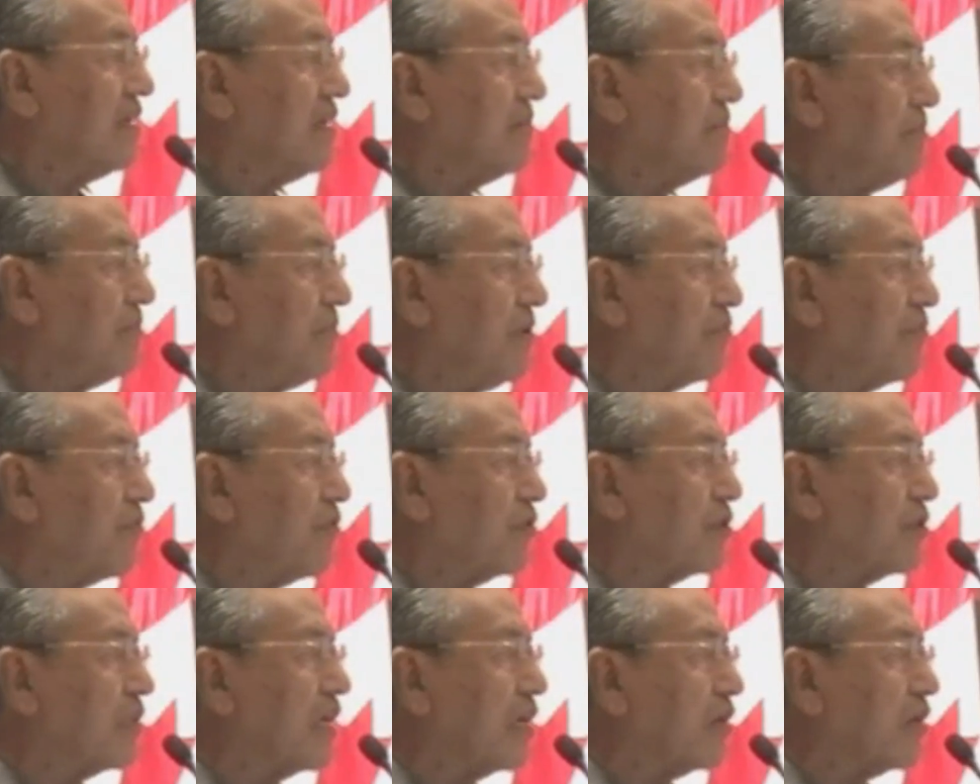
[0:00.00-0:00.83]
before
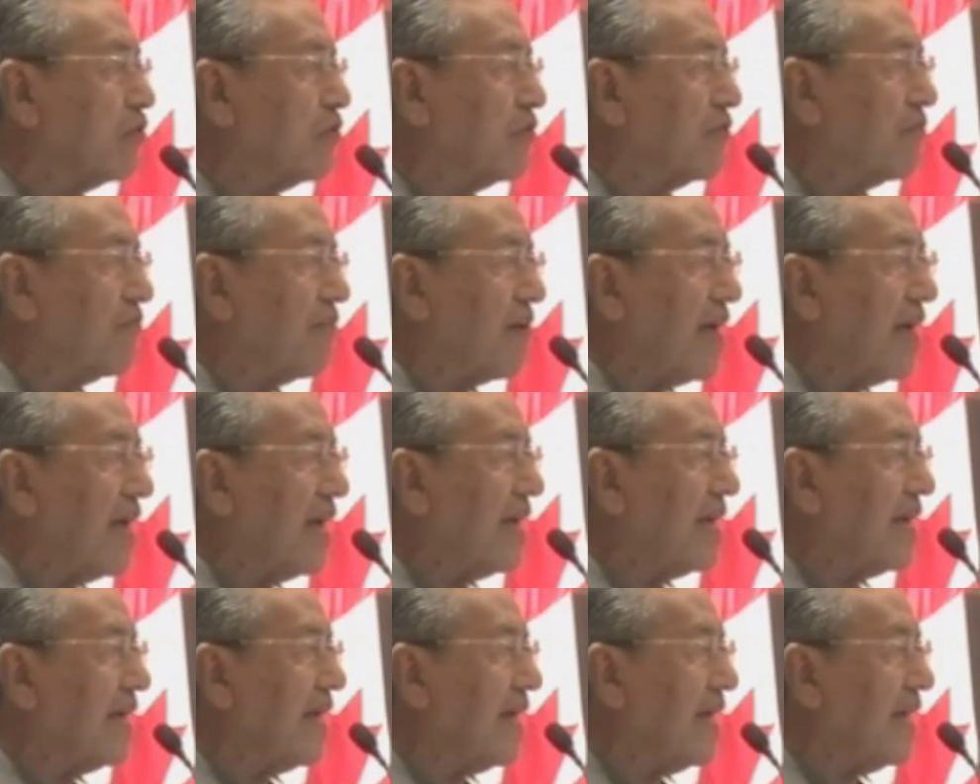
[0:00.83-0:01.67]
they could
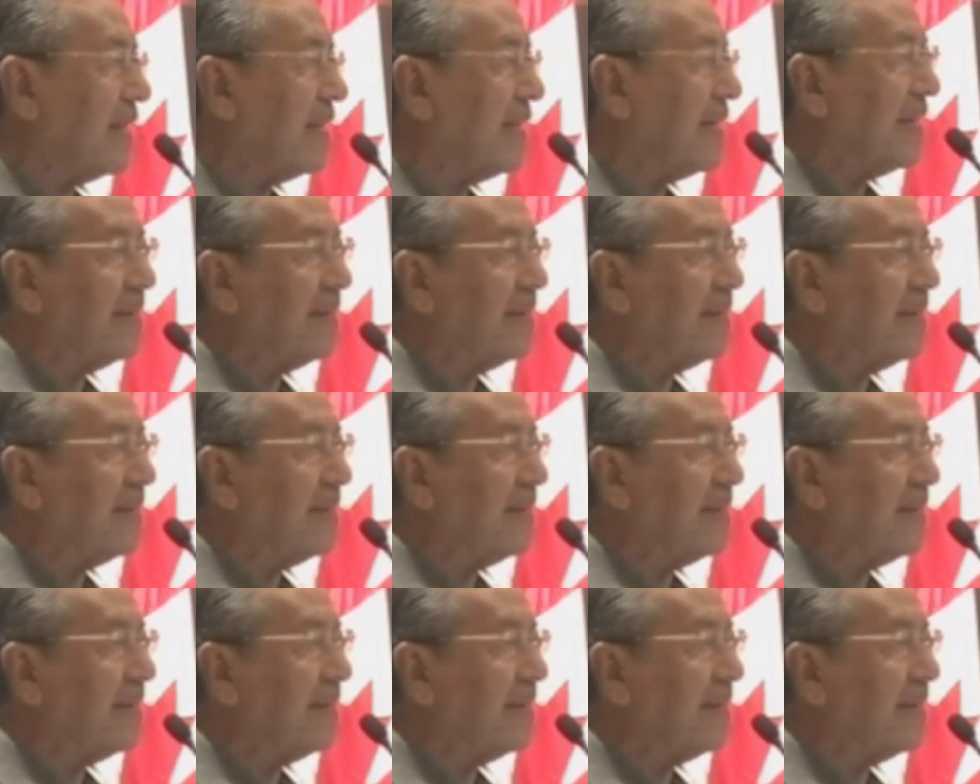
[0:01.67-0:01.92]
fly and